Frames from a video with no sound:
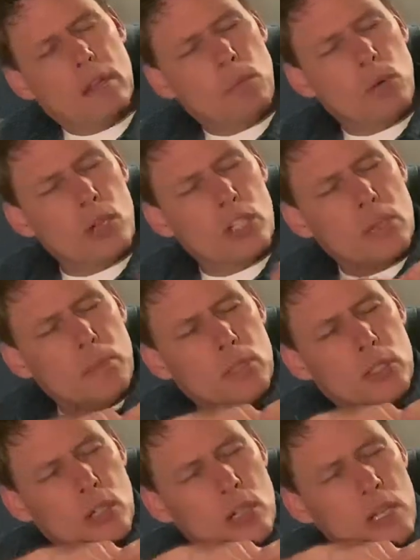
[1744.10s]
Him worship,
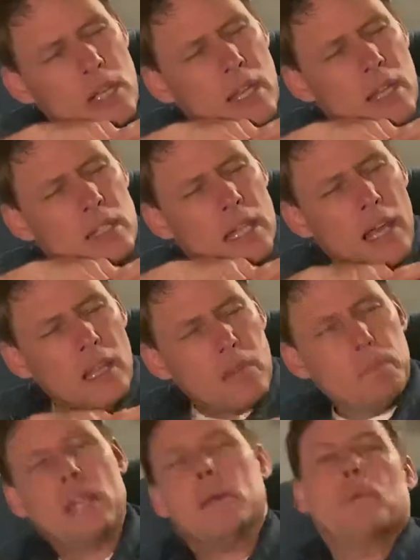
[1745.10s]
but you're telling
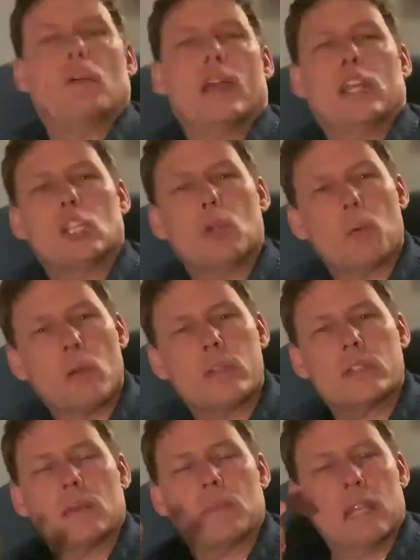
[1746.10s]
people that you're worth
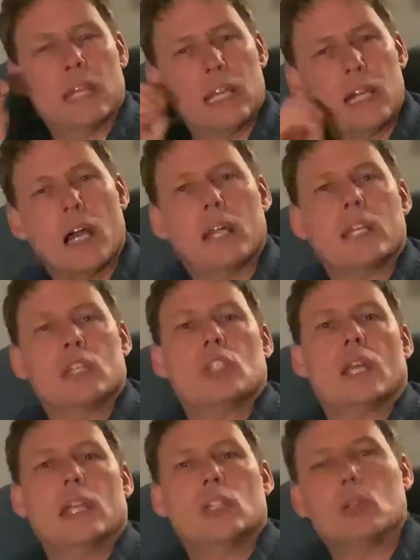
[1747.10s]
something and God can
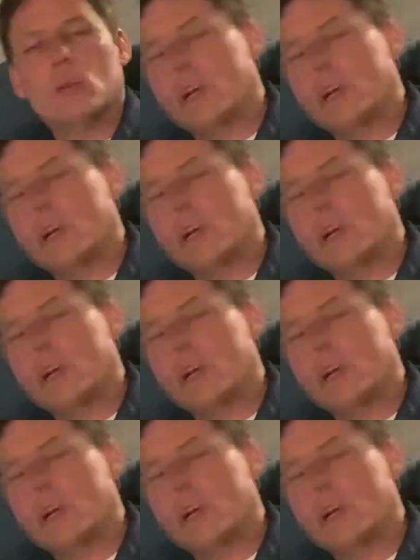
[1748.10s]
change you.